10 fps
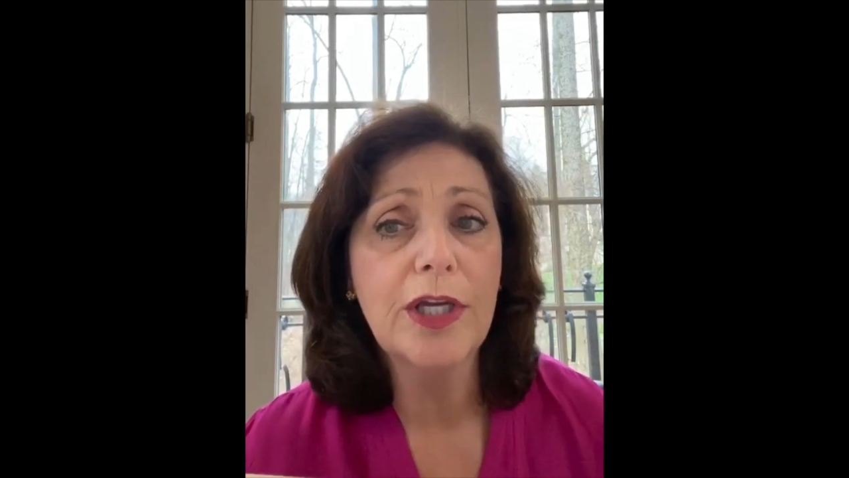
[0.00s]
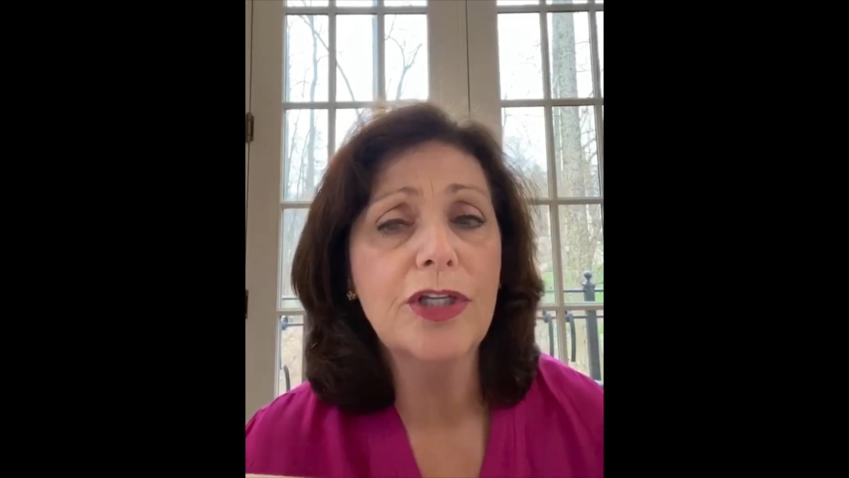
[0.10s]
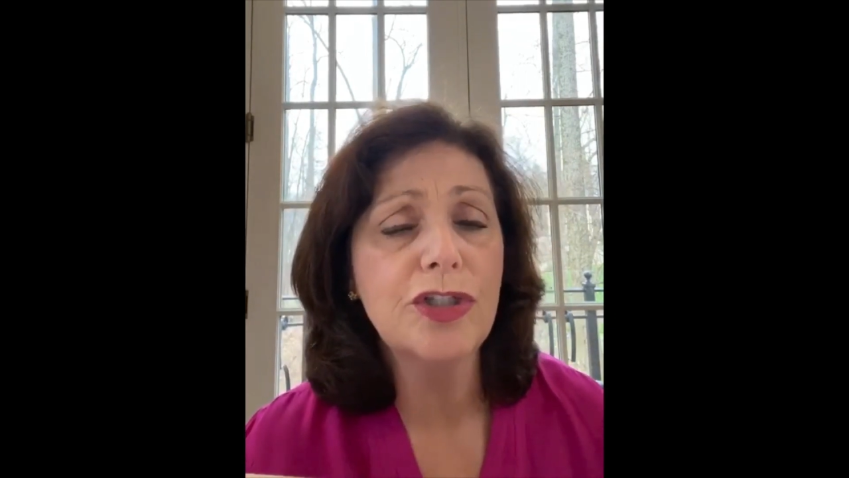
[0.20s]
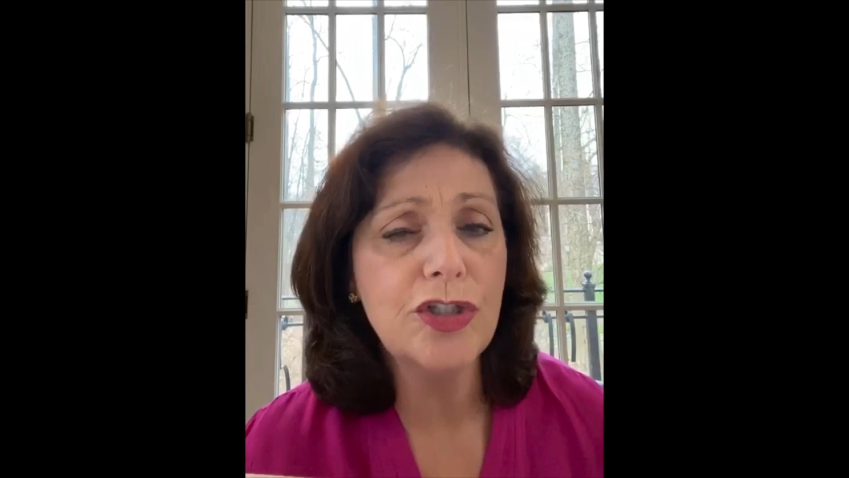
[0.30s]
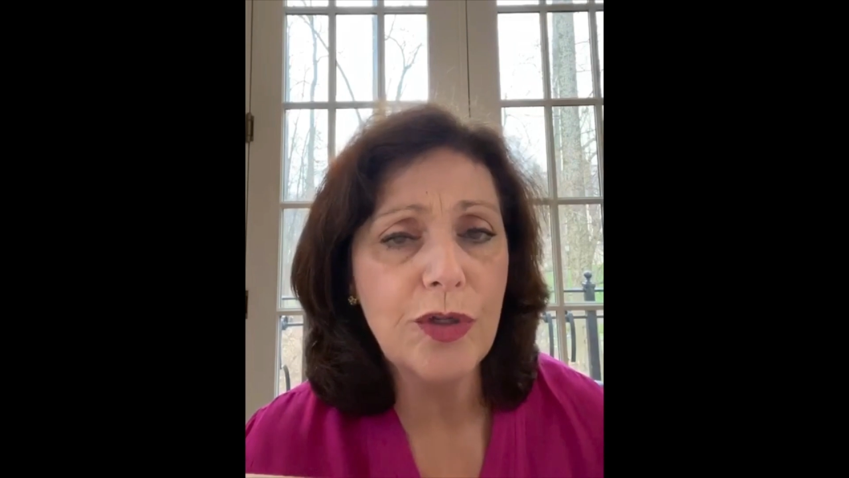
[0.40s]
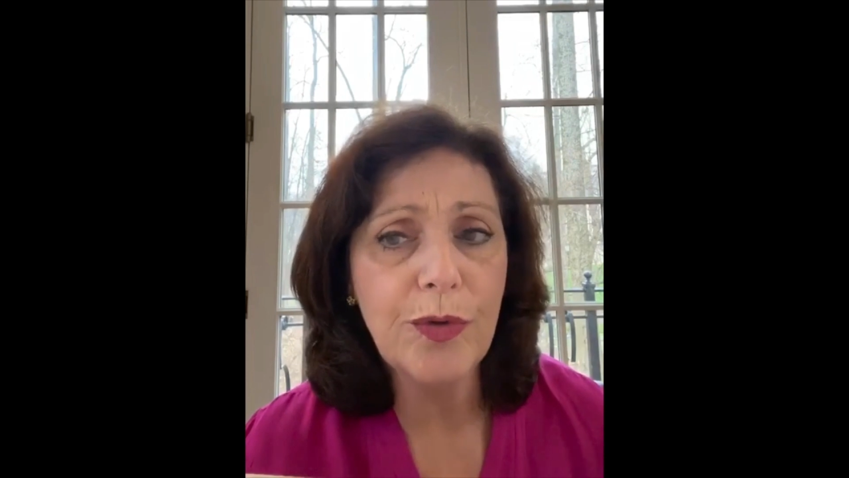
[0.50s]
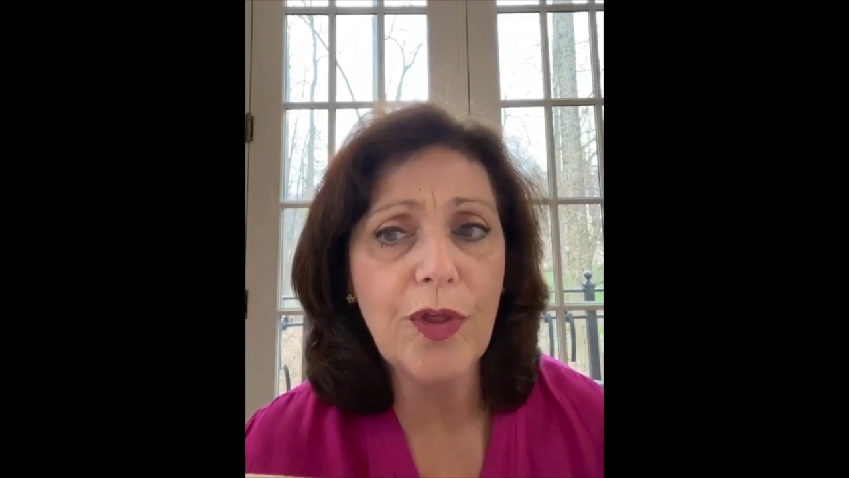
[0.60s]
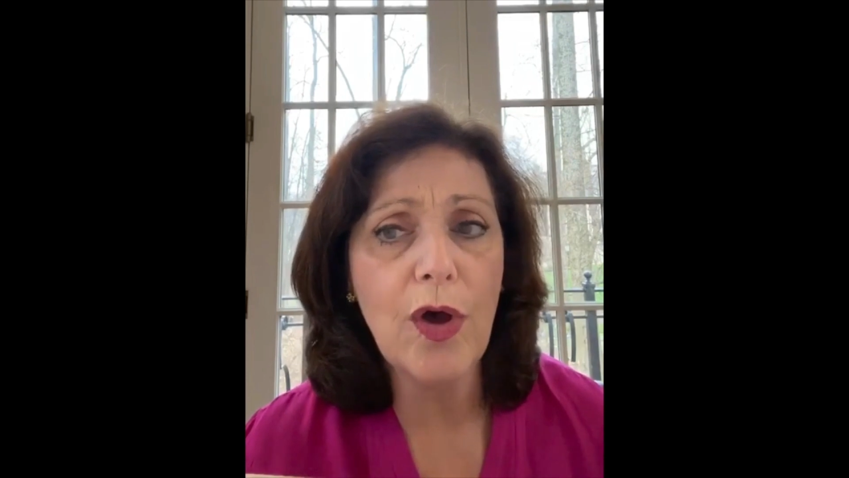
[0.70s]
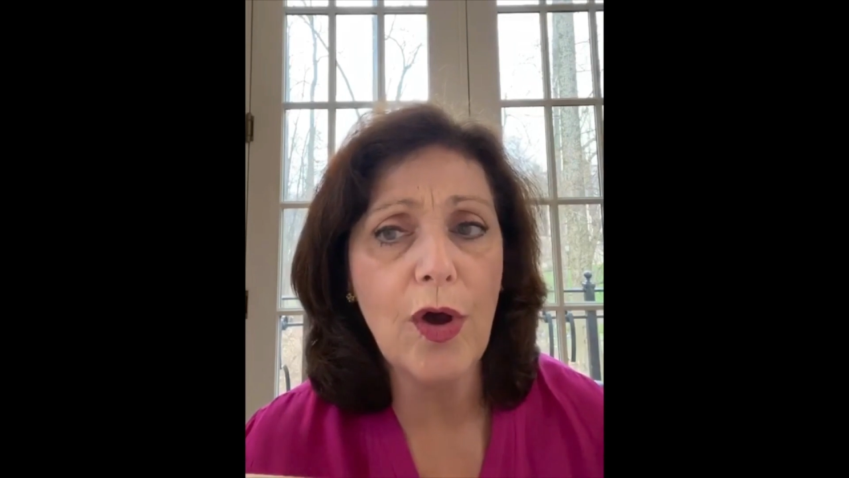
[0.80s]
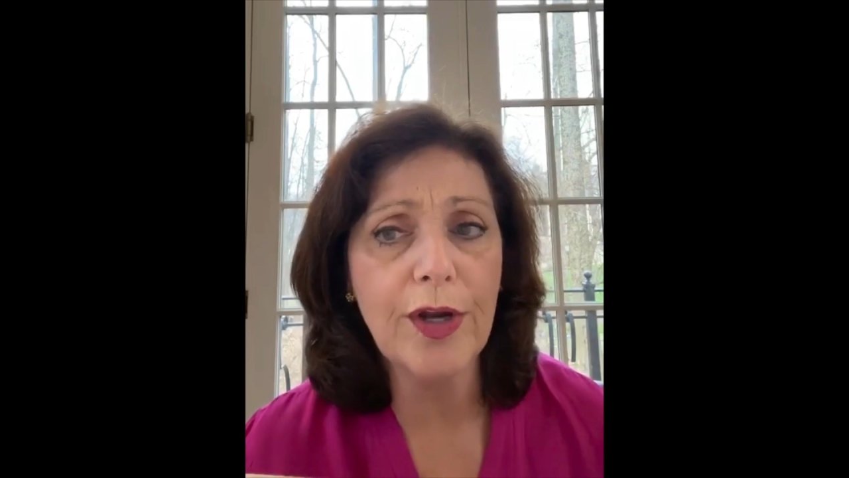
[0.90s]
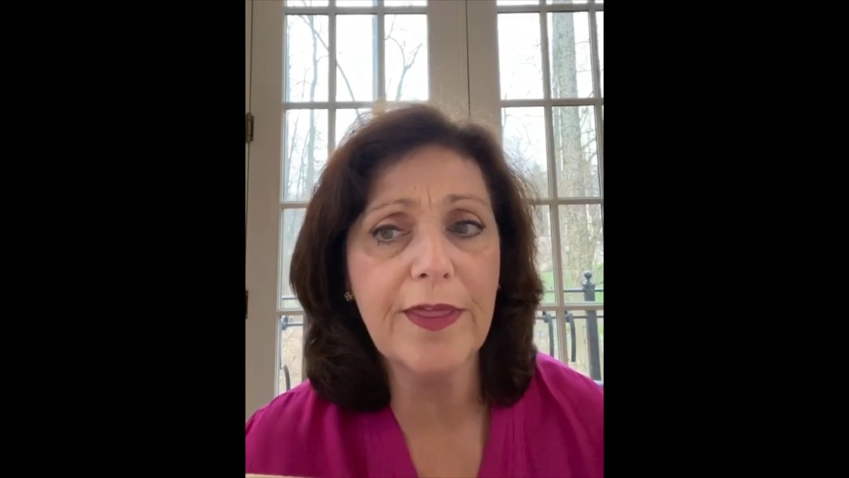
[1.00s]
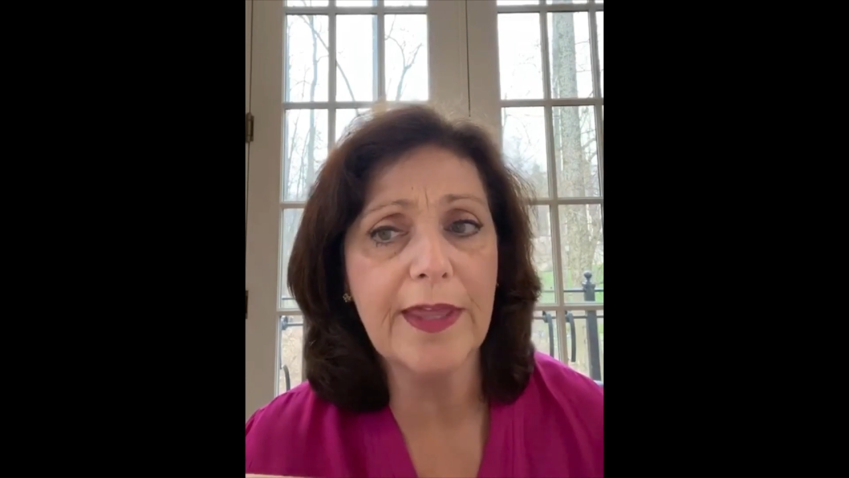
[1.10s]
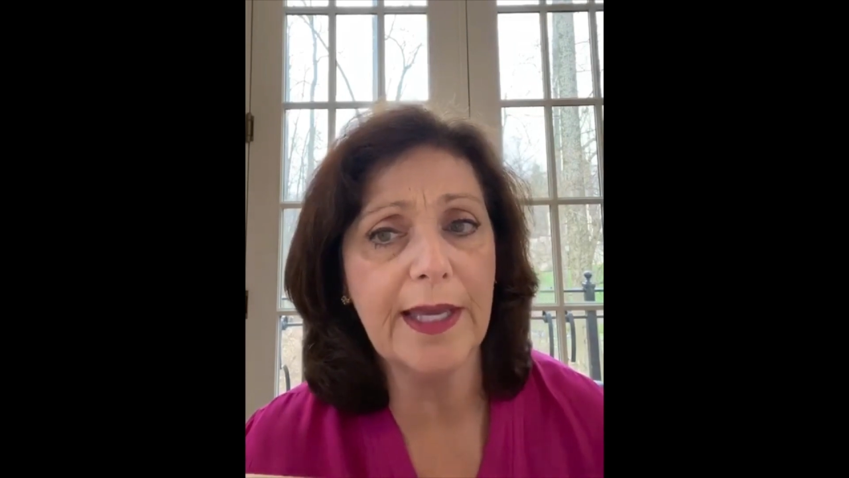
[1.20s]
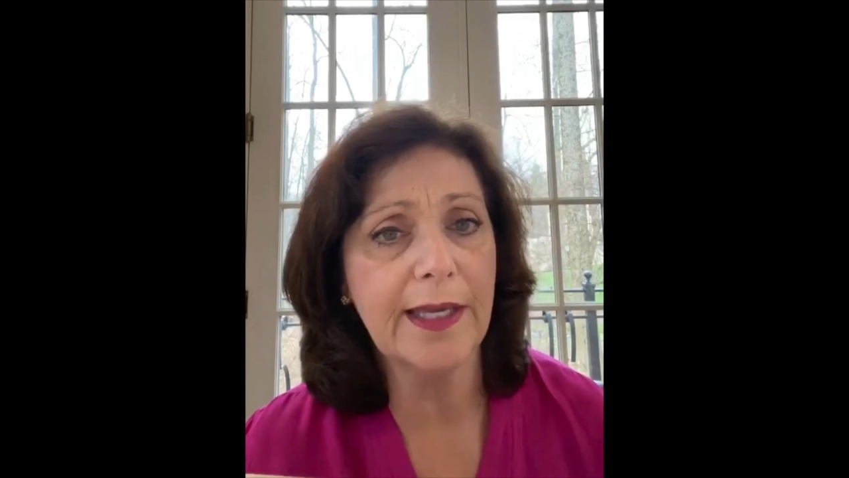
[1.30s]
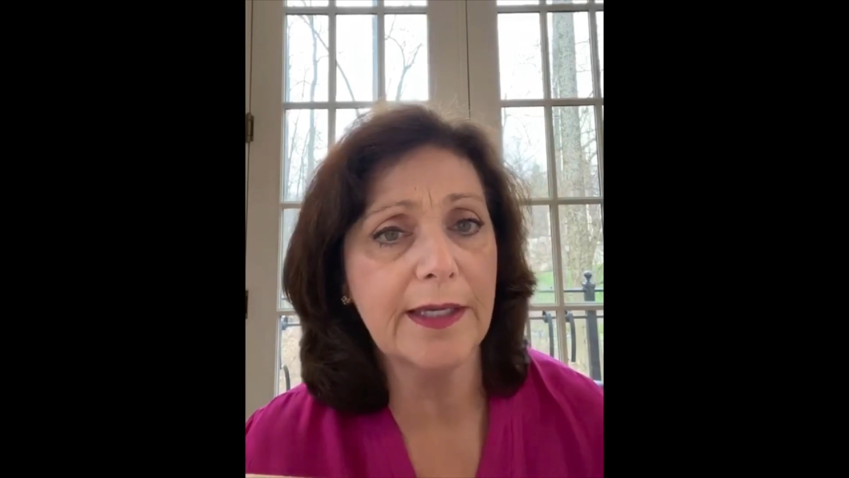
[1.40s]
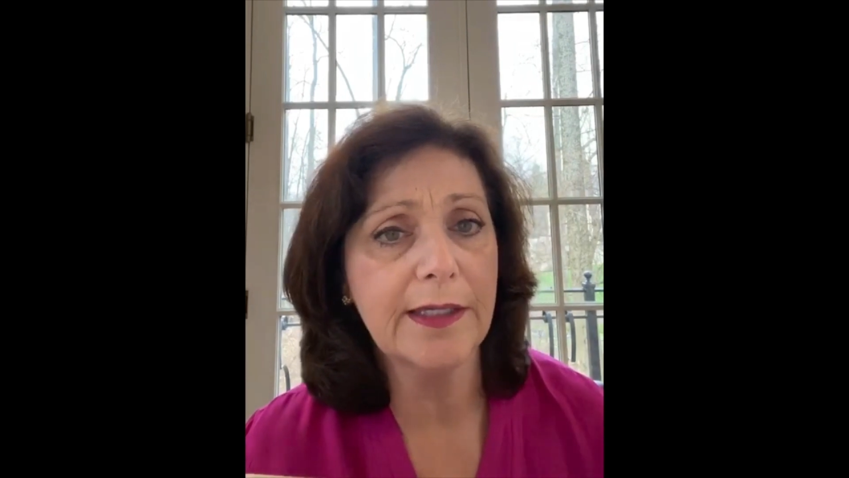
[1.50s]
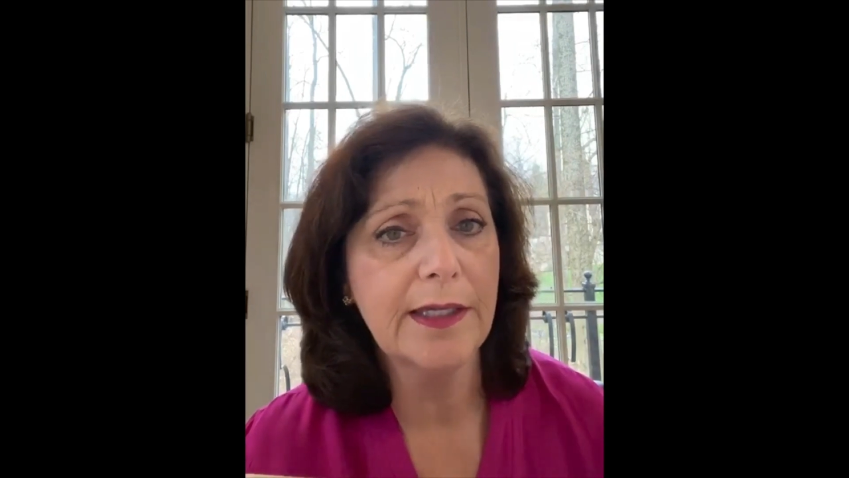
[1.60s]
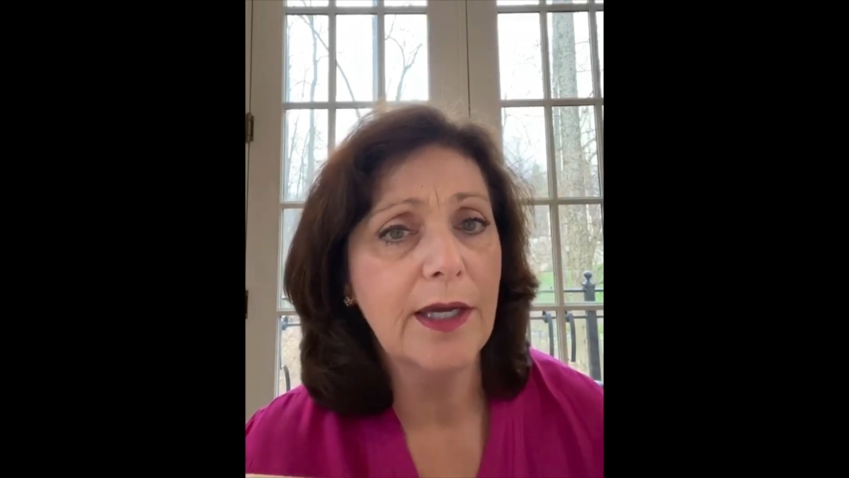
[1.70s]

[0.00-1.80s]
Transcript: Do the hard thing.